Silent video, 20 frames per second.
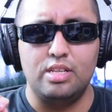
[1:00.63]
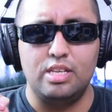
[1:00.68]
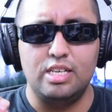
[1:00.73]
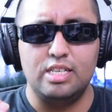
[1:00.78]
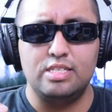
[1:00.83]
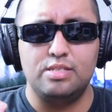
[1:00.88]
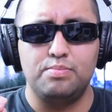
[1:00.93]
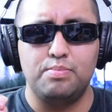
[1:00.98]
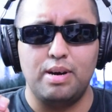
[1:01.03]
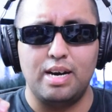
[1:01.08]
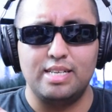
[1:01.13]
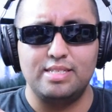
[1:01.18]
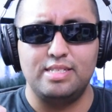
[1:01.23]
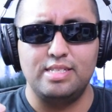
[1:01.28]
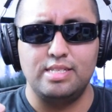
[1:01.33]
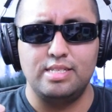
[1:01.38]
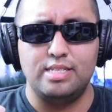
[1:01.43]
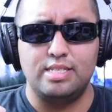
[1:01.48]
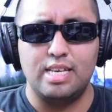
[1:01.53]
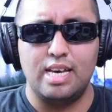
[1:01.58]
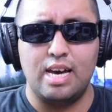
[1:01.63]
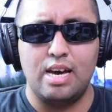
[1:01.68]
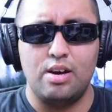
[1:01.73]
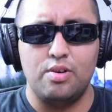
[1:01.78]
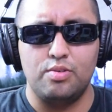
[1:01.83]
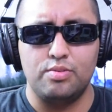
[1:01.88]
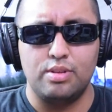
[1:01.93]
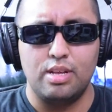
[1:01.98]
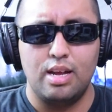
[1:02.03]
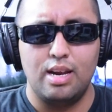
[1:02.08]
this buzzing
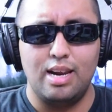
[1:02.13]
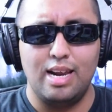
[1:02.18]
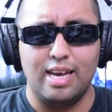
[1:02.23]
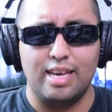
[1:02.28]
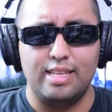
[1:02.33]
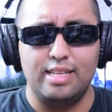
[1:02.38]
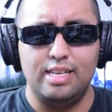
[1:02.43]
sound like